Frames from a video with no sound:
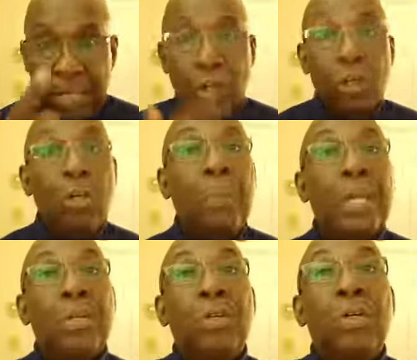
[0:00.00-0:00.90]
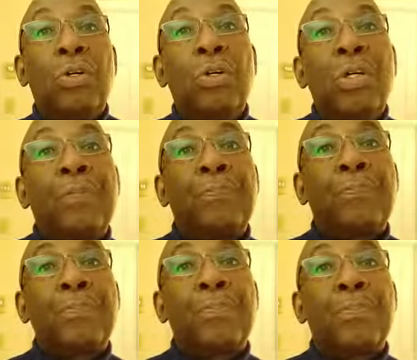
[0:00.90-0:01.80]
Can you depend on the Lord?
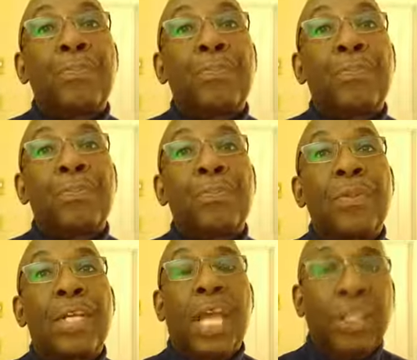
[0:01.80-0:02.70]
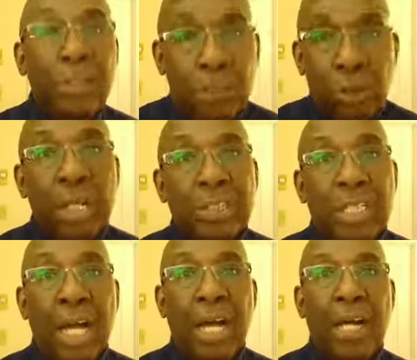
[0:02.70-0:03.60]
Can you
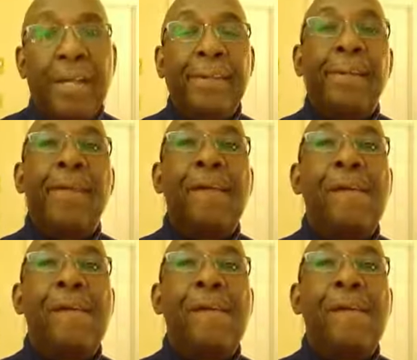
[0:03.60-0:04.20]
trust God?